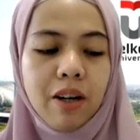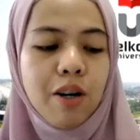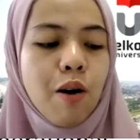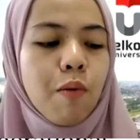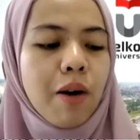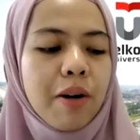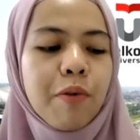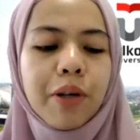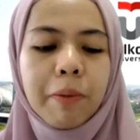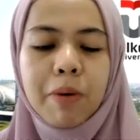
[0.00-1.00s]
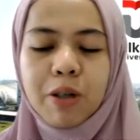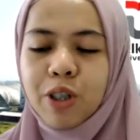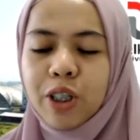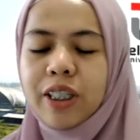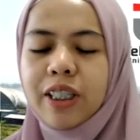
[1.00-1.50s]
No one will
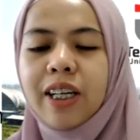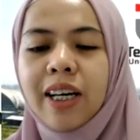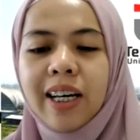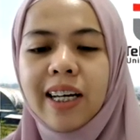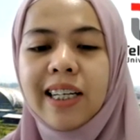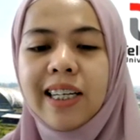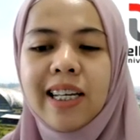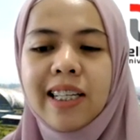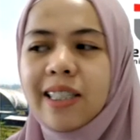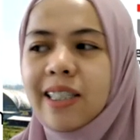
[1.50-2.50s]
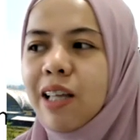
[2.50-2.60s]
purchase this